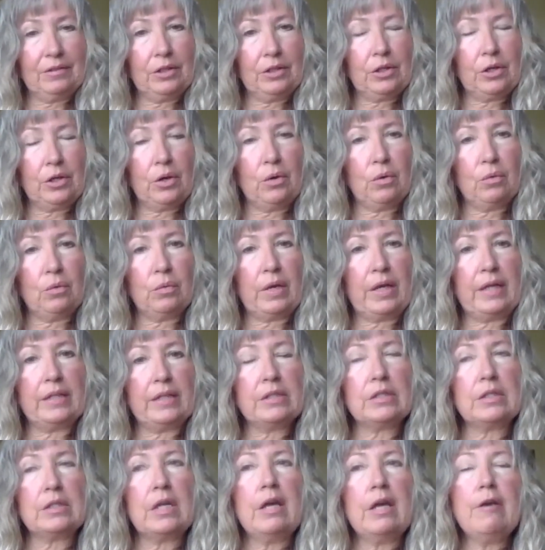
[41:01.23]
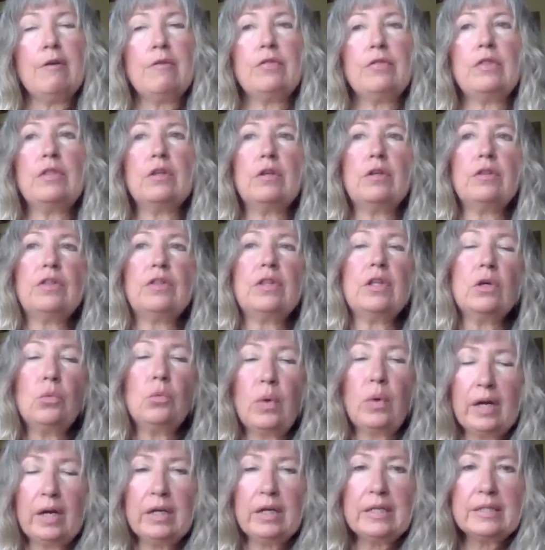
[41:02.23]
It's the
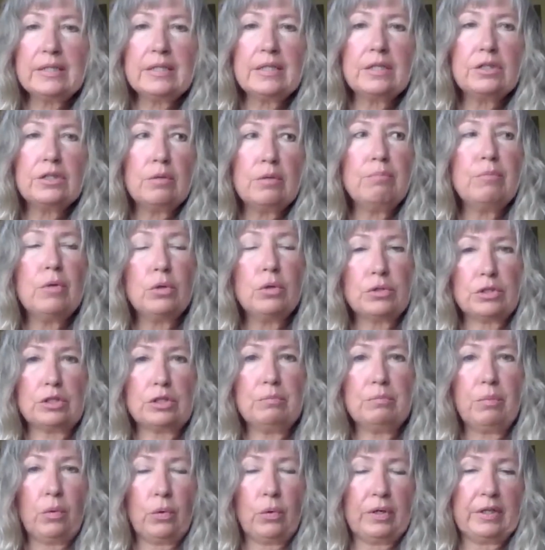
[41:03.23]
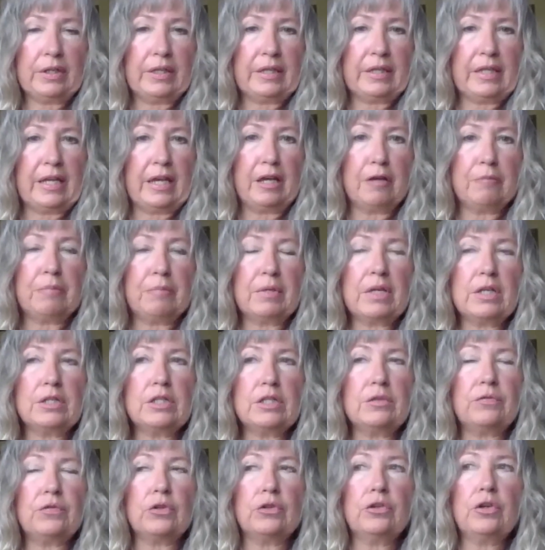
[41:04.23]
awareness is the most important thing,
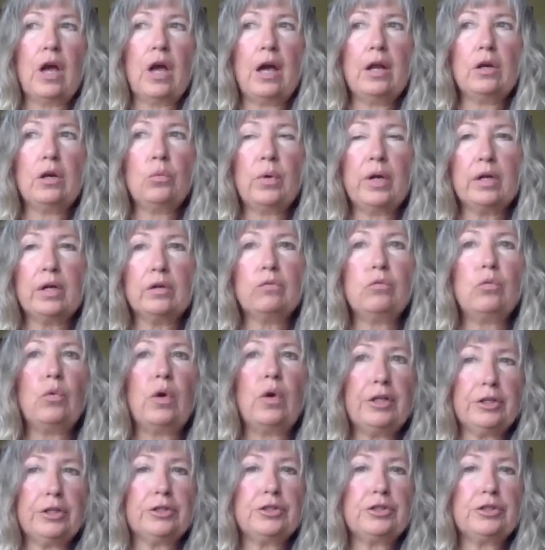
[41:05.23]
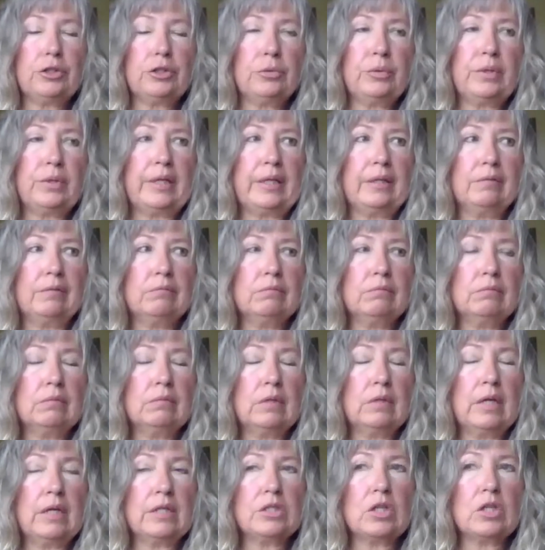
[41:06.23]
because if you're not aware of what you're doing,
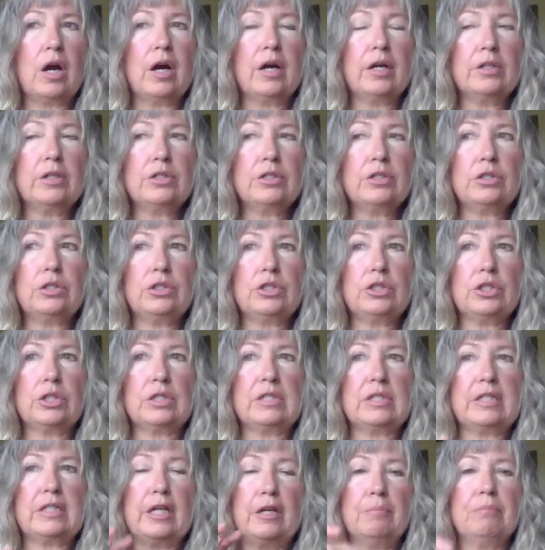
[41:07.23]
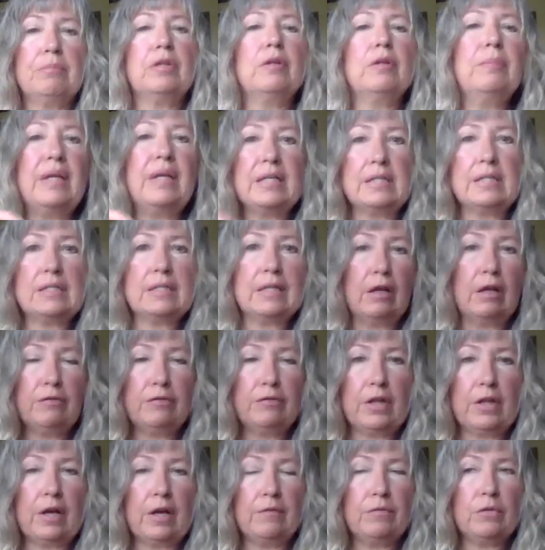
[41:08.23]
it's hard to just implement
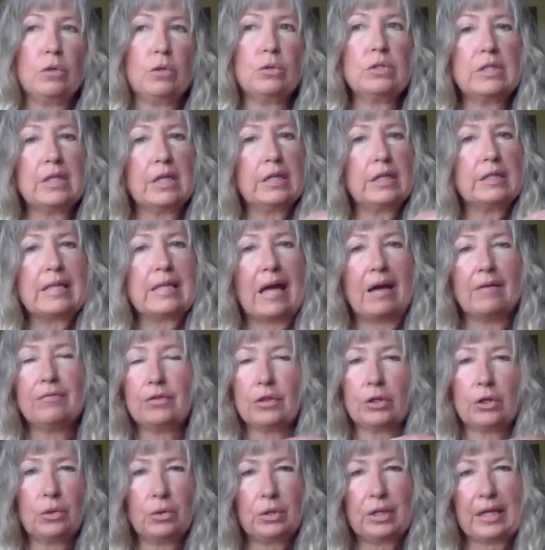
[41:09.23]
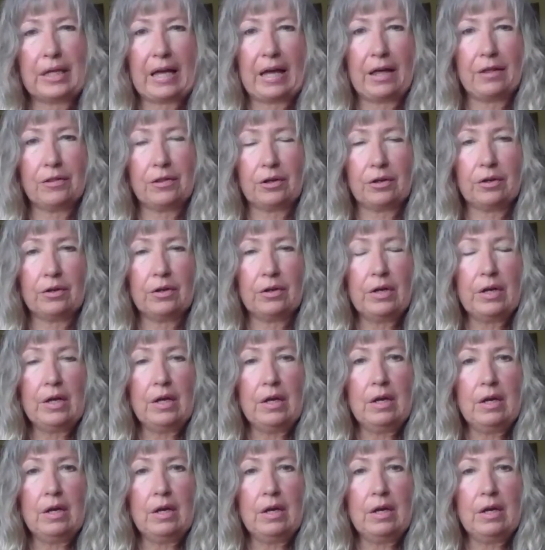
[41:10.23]
self-love. Those things have to go together.